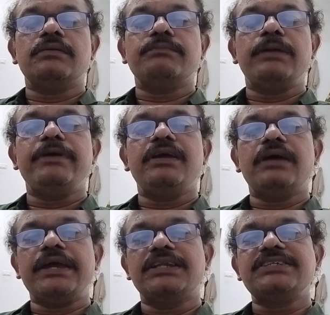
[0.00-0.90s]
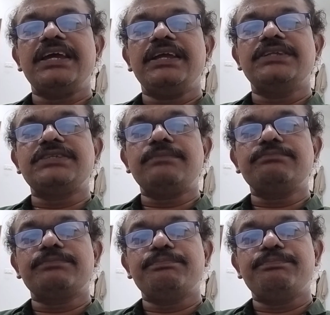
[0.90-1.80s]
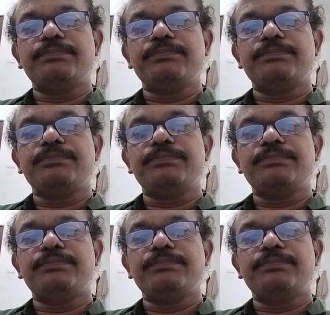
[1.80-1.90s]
maybe I can say in some